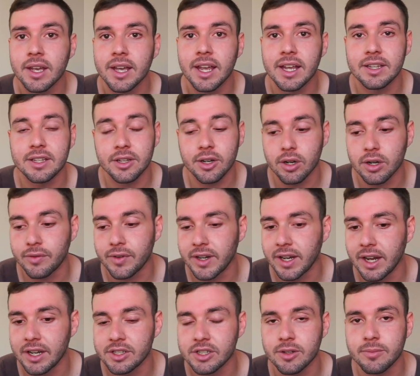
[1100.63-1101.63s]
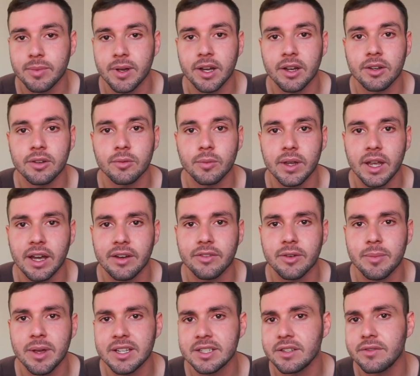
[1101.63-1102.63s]
hit the notification bell. We have
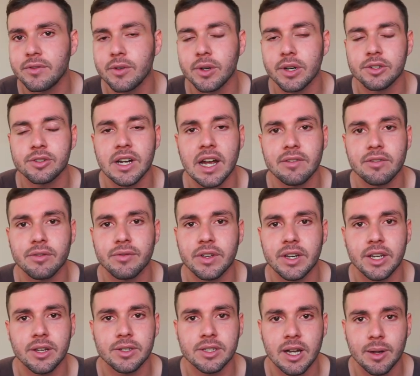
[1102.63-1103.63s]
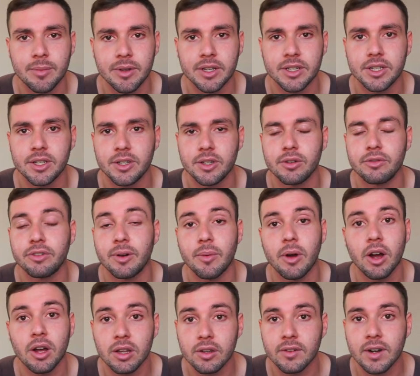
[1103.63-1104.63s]
amazing food and travel videos coming to you from
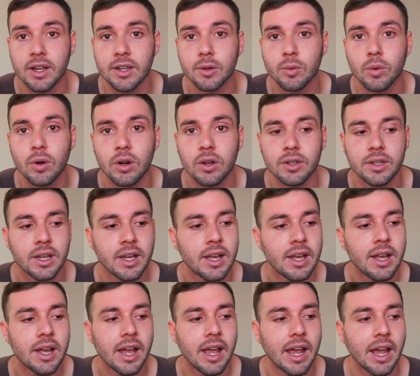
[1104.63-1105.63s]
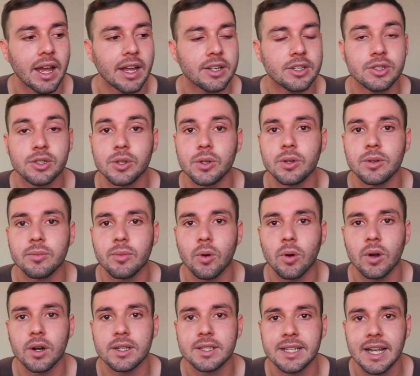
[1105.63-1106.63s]
all around the world, and soon
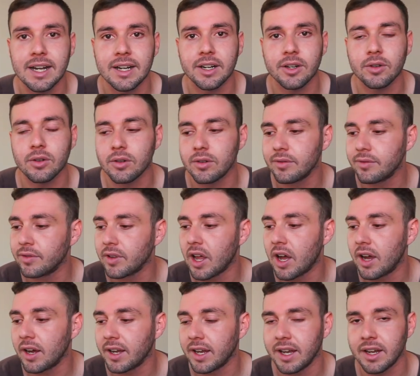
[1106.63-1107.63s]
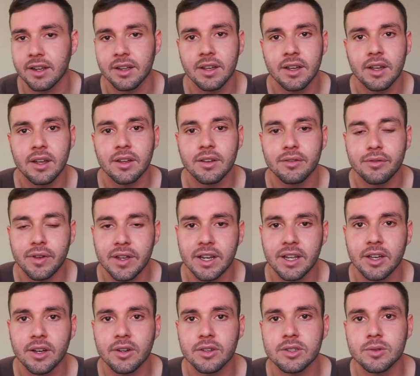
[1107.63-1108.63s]
more technical vlogging
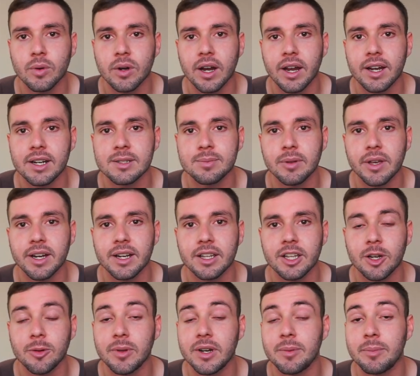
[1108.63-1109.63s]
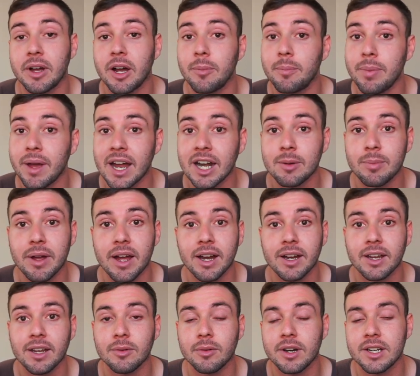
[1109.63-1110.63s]
videos where I explain a little bit about
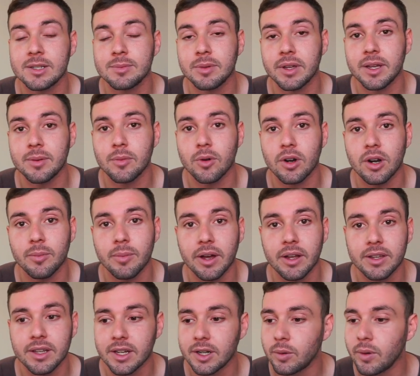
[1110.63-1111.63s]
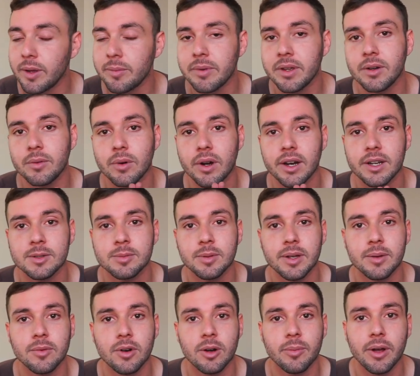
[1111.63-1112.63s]
backpacking, where I explain more about the equipment, where I
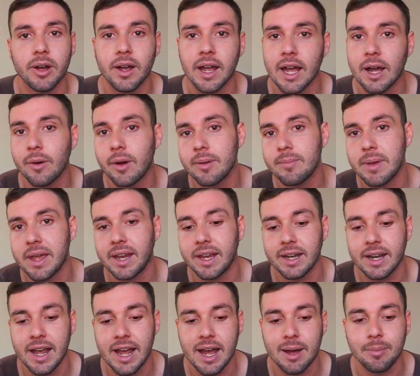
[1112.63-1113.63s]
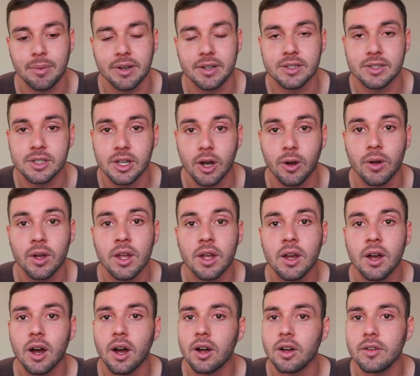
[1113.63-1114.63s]
explain more about how I make it happen. So
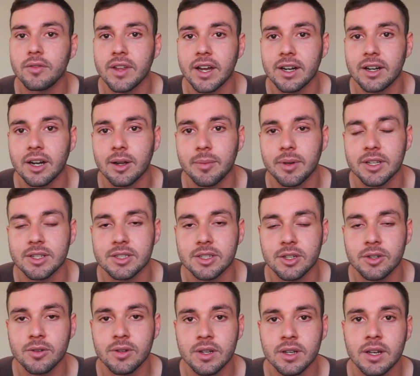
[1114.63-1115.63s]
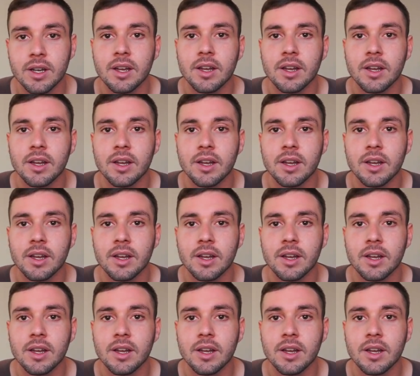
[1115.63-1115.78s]
all of that coming soon.